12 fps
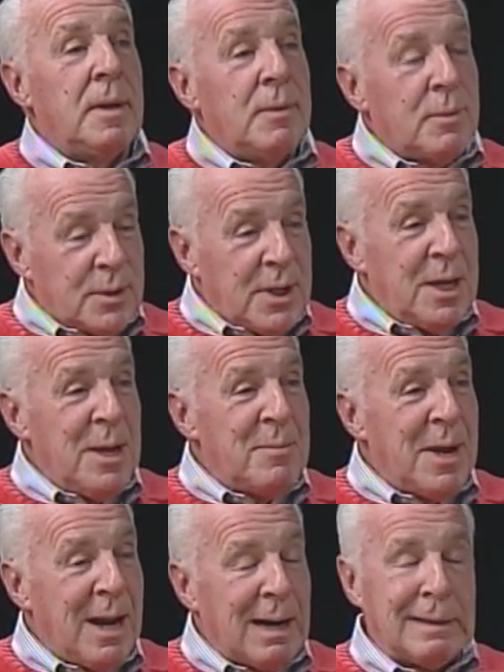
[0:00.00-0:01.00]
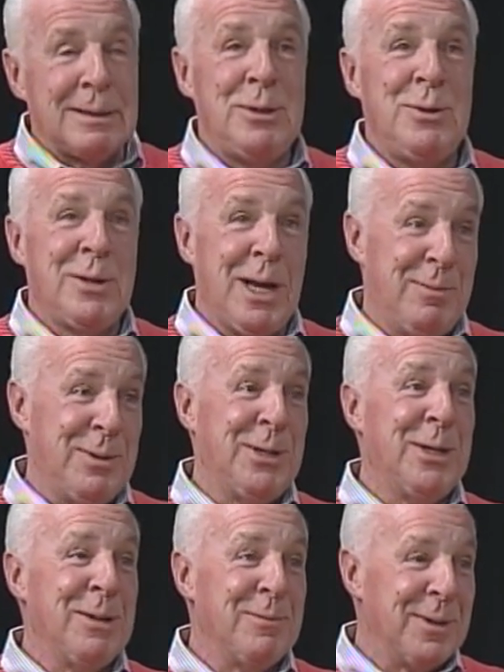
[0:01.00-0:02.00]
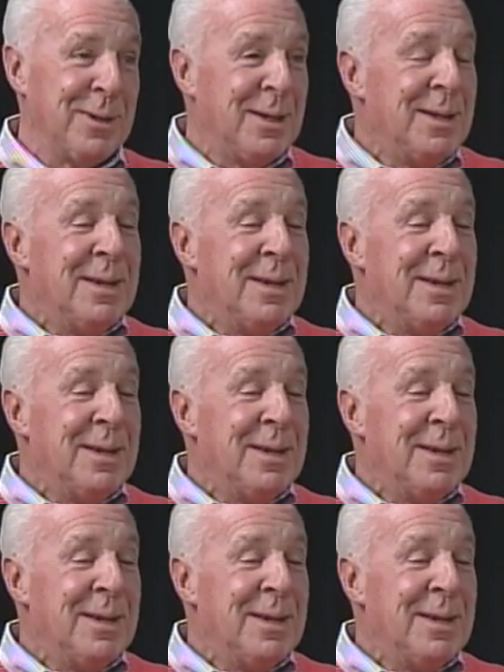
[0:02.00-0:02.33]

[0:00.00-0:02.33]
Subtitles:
We're getting married. I said, you've got to be kidding me.